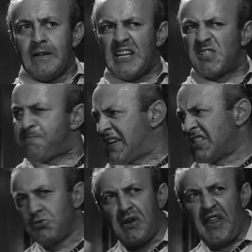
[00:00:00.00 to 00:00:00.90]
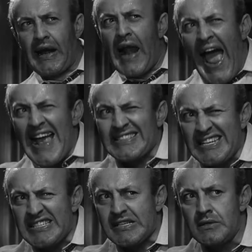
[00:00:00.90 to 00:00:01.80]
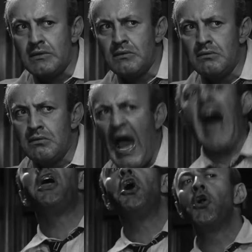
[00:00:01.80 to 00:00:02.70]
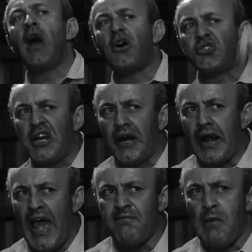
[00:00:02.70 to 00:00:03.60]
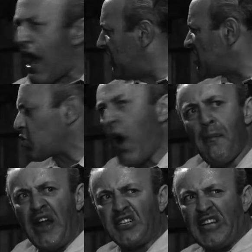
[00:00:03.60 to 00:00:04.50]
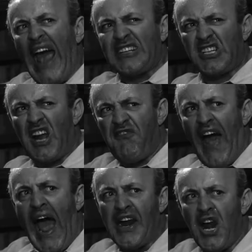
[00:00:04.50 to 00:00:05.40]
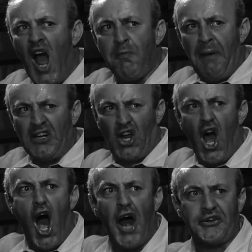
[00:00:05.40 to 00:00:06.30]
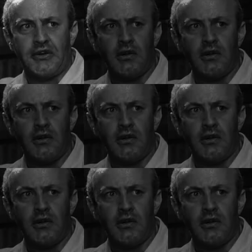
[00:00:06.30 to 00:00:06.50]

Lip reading: This business with the glasses? How do you know she didn't have them on? This woman testified in open court!